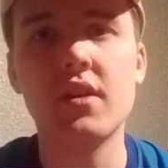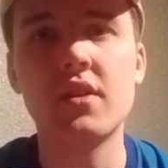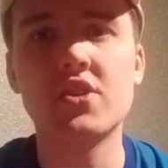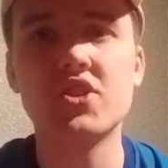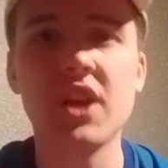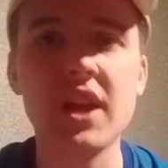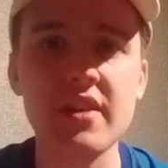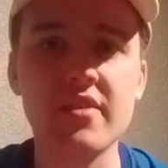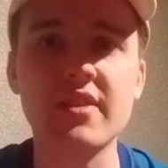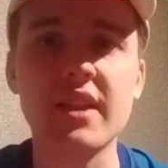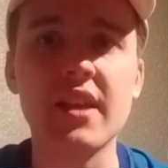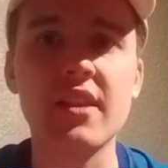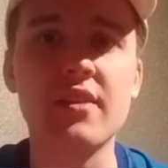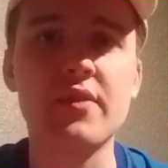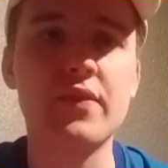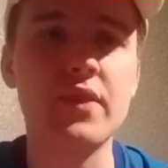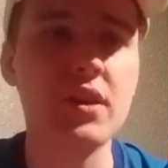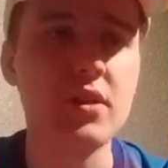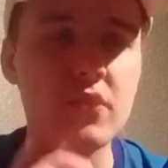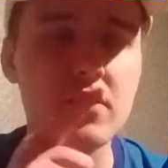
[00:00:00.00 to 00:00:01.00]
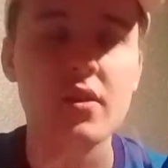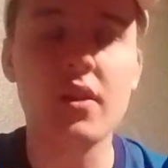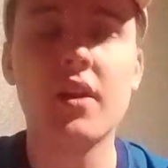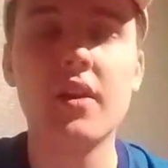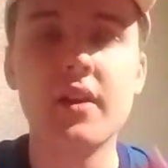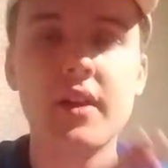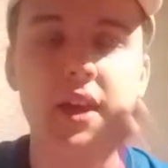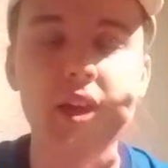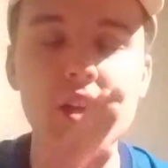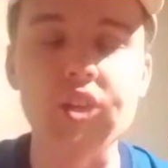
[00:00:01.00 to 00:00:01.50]
Jay Stansfield,
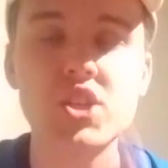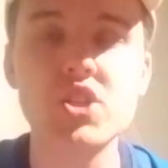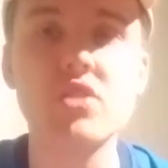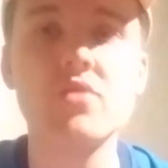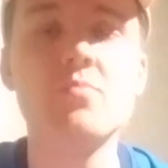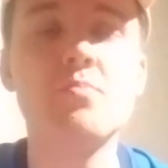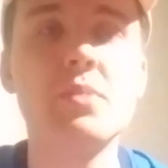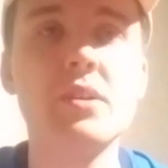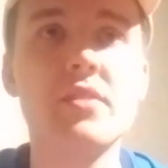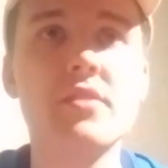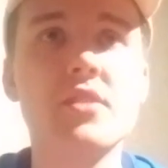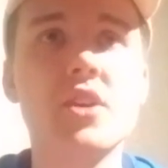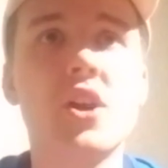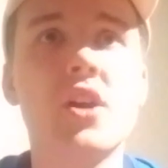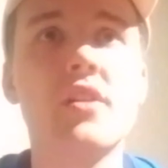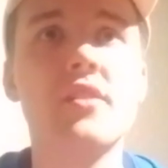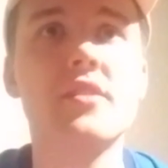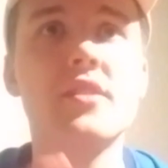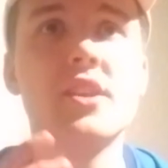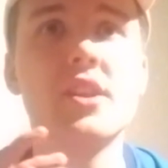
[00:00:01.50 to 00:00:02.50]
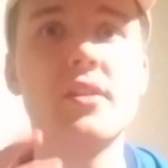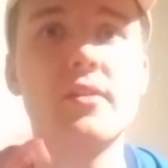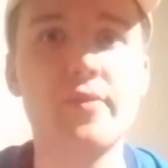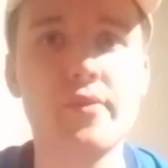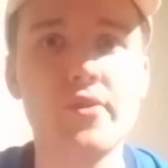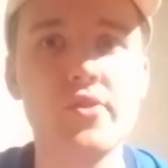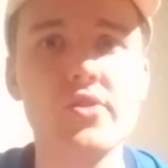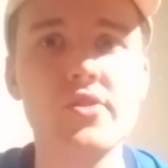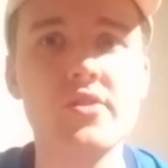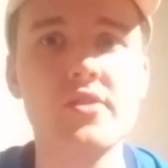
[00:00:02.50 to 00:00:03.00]
he should be starting up
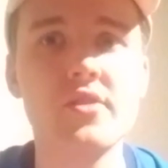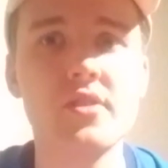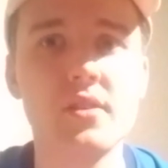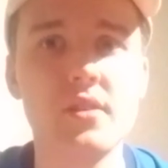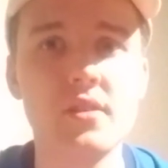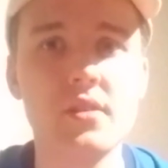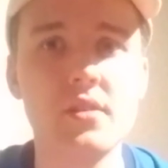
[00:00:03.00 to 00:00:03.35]
front.